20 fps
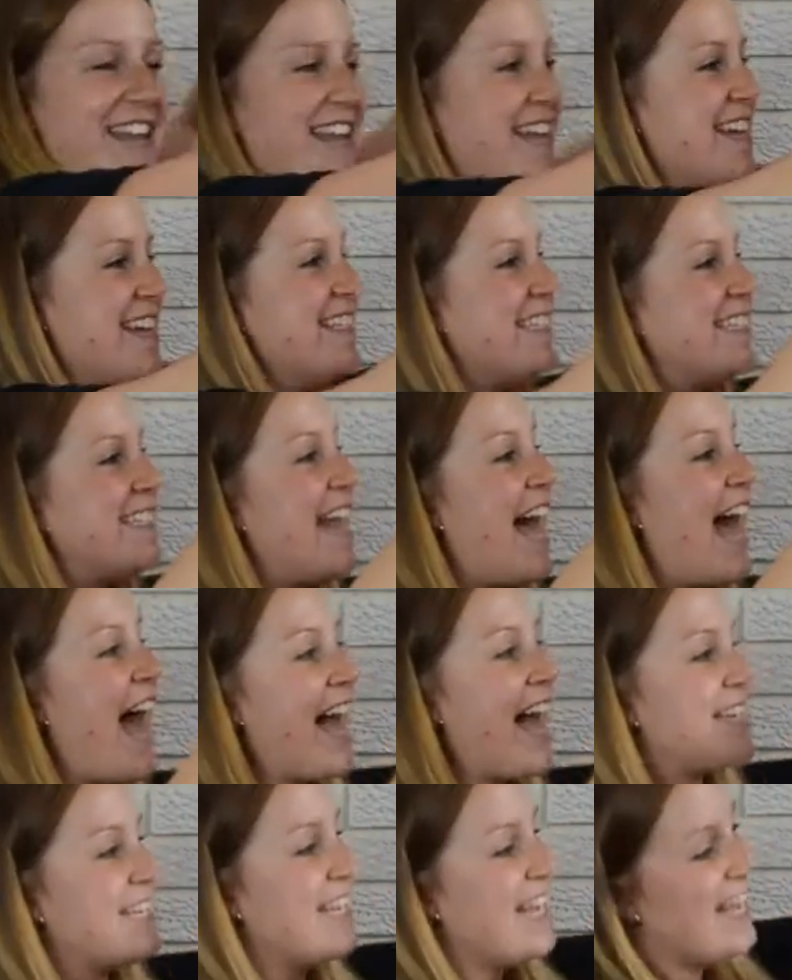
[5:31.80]
is
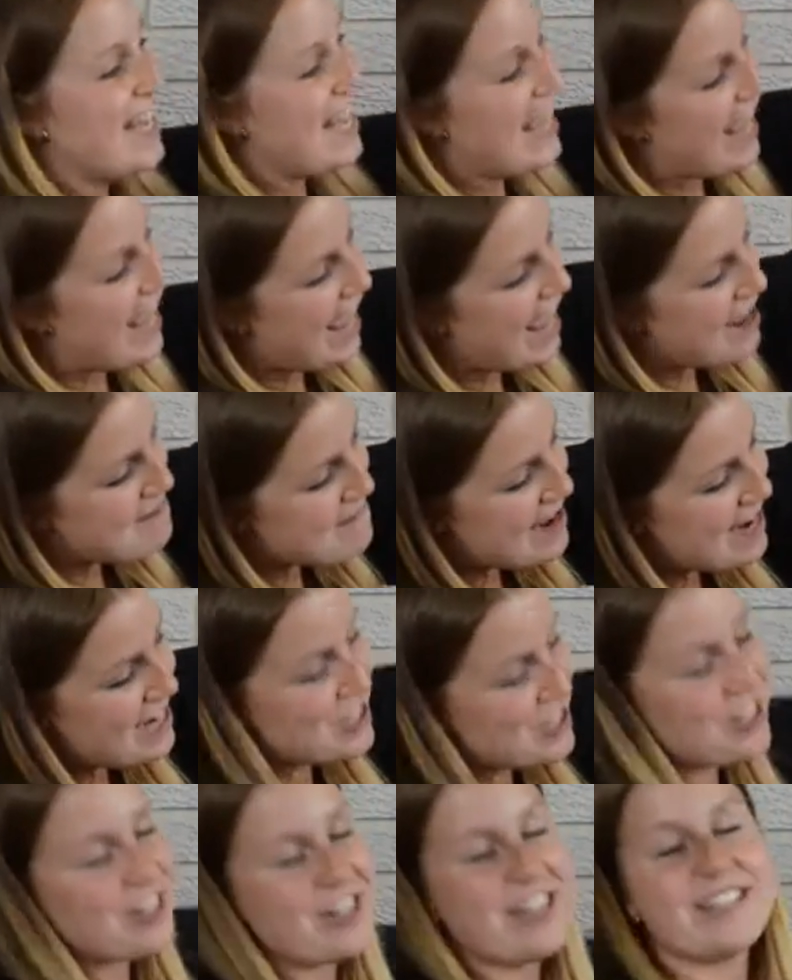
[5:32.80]
that? And make
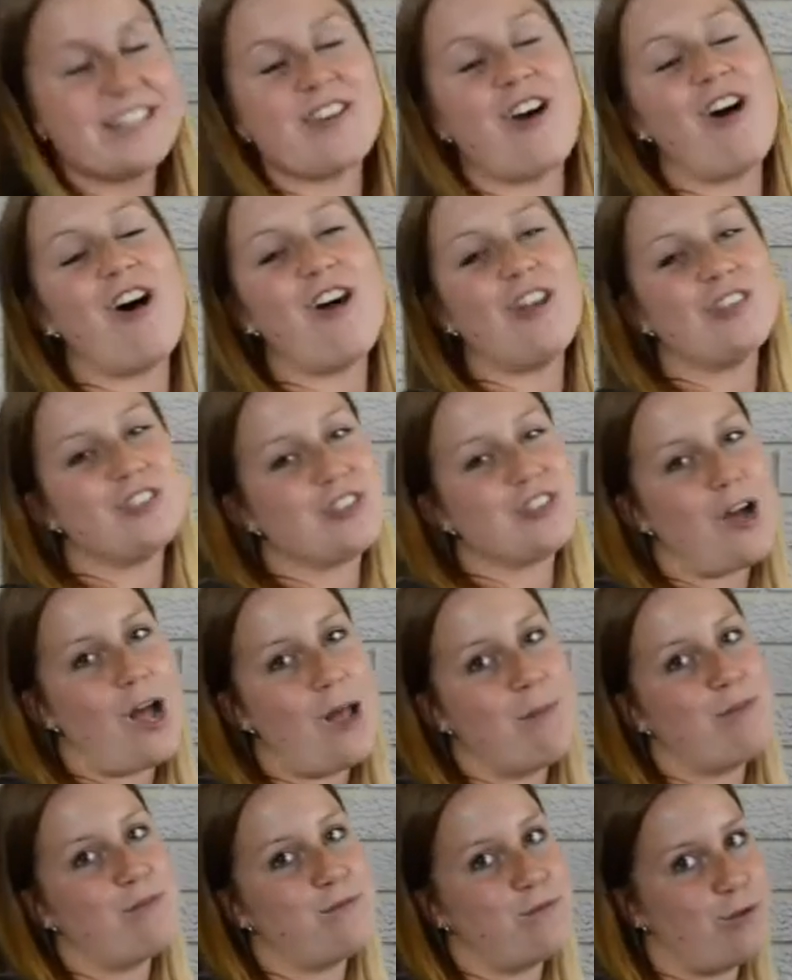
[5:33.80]
sure it's all dry
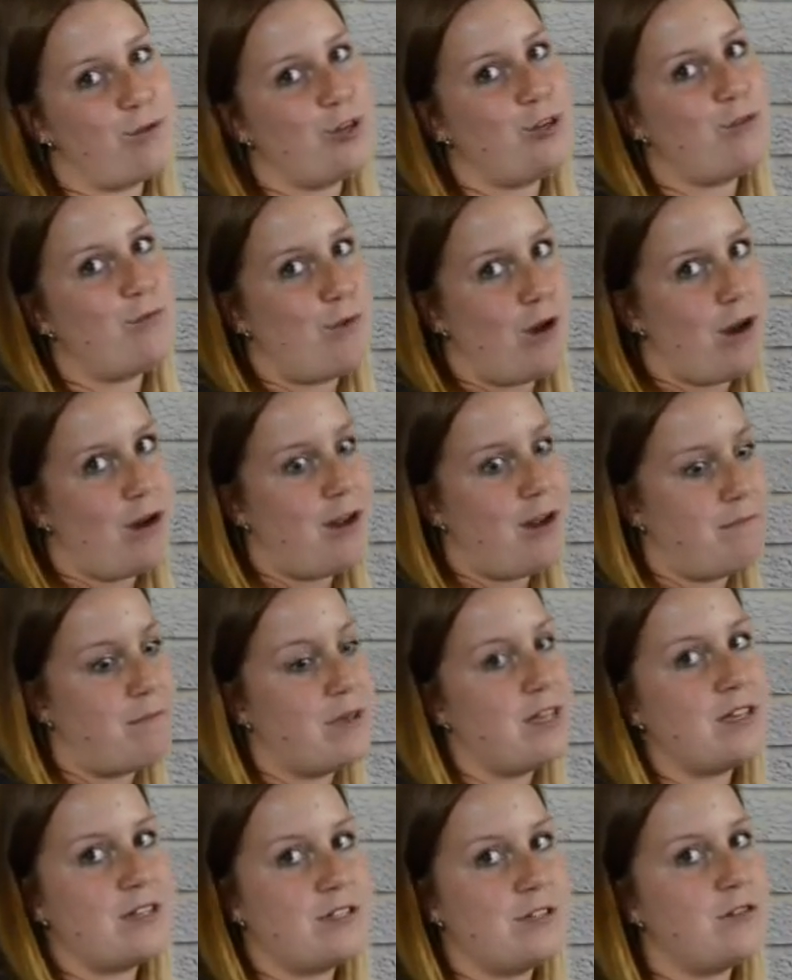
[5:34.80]
before you wear it
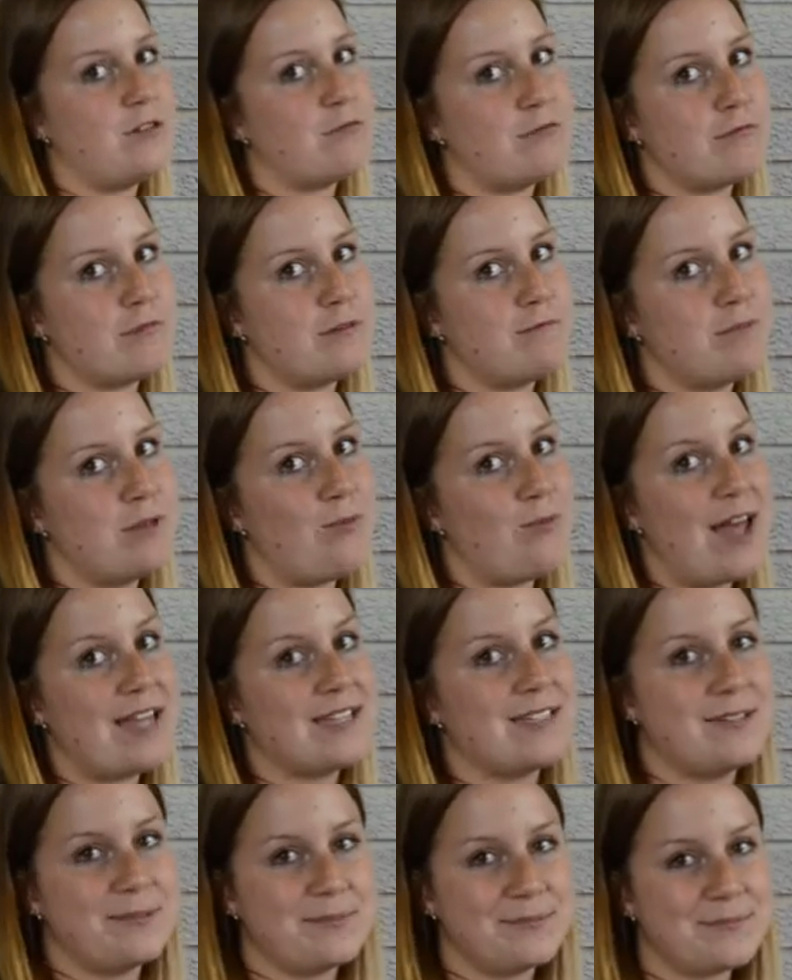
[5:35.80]
because you don't want to be wet.